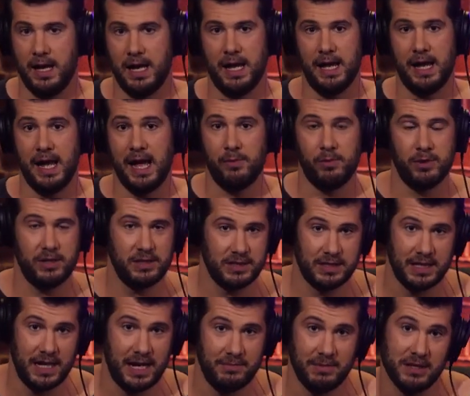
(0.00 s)
I wouldn't
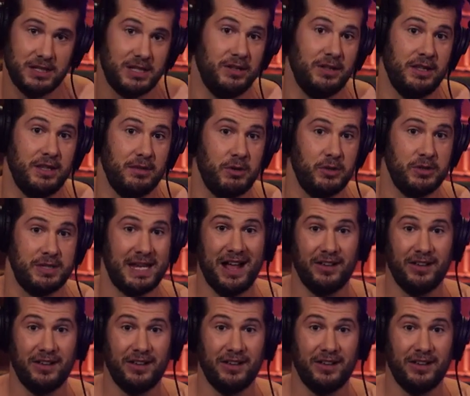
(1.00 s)
say I'm necessarily the most